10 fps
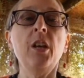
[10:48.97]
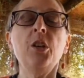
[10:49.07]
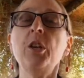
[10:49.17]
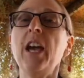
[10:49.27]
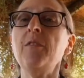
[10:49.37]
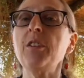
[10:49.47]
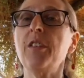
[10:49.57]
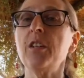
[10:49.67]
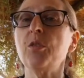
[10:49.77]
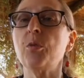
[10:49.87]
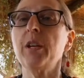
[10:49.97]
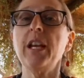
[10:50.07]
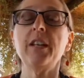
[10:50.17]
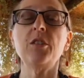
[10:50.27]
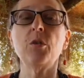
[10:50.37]
You have to then
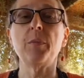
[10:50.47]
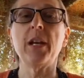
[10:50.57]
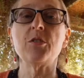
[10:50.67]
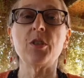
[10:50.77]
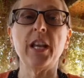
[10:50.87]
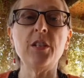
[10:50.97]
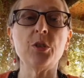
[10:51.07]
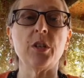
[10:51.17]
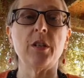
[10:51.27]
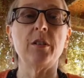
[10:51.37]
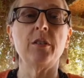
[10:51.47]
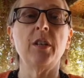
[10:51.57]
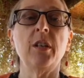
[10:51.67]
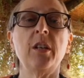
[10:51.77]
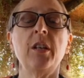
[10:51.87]
create in your imagination
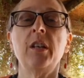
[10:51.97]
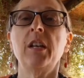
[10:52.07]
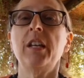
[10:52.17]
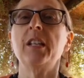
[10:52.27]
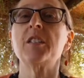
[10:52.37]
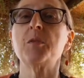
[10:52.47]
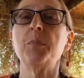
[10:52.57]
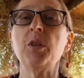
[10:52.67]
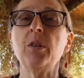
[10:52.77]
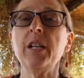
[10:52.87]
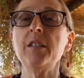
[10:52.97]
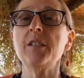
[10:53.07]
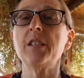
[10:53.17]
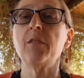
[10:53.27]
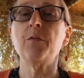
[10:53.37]
an experience
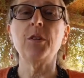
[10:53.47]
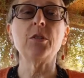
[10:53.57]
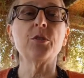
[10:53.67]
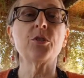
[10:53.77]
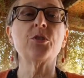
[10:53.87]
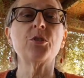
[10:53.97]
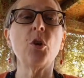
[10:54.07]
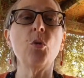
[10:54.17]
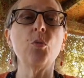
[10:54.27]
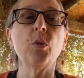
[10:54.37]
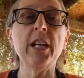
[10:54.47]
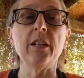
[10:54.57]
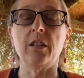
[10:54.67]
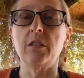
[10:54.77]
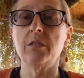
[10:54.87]
that feels so
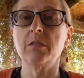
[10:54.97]
real